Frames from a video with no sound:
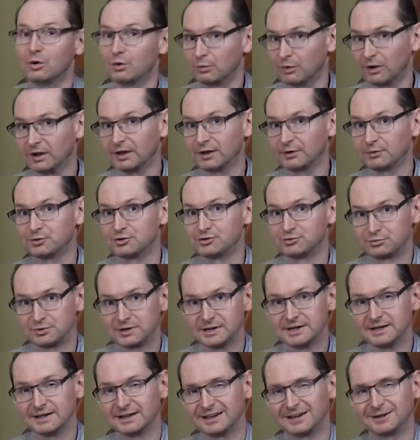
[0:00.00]
While I was
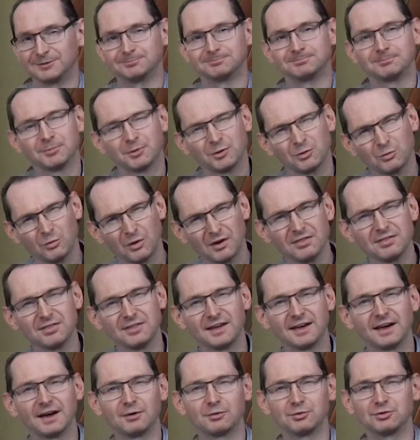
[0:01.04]
reading it, one
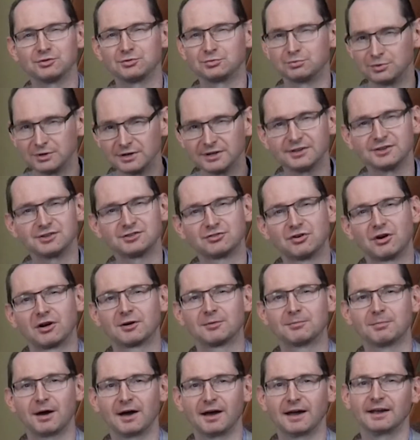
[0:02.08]
thing I was really
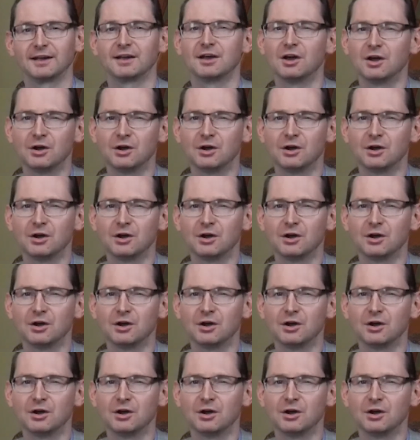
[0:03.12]
struck by